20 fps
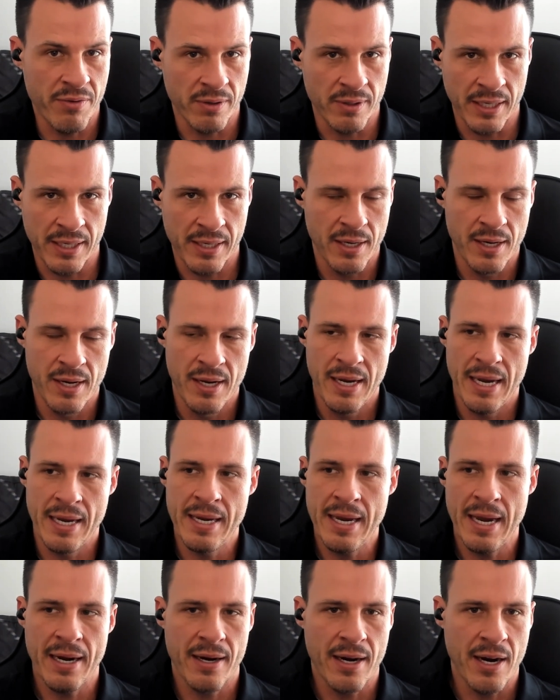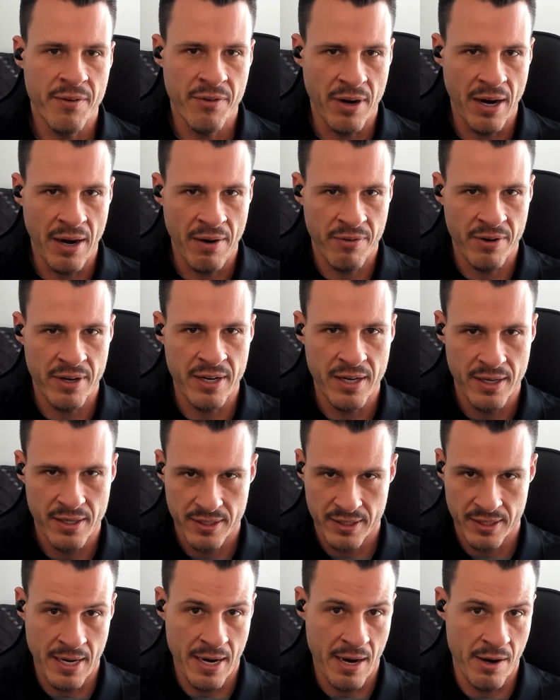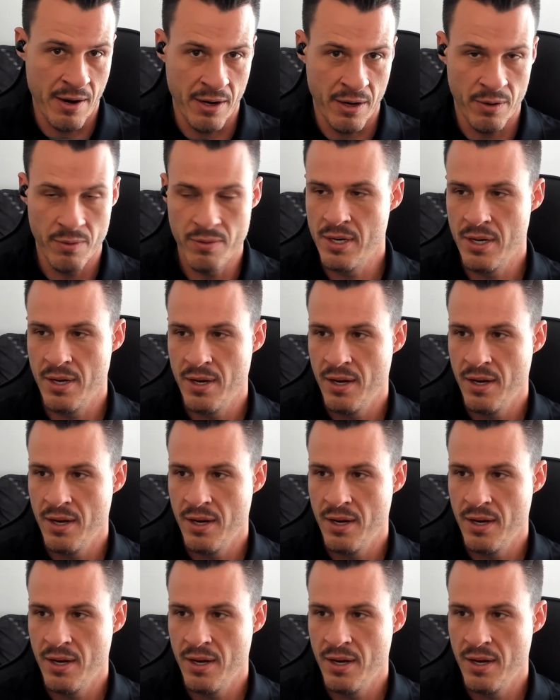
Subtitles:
Like, it can't cover every scenario.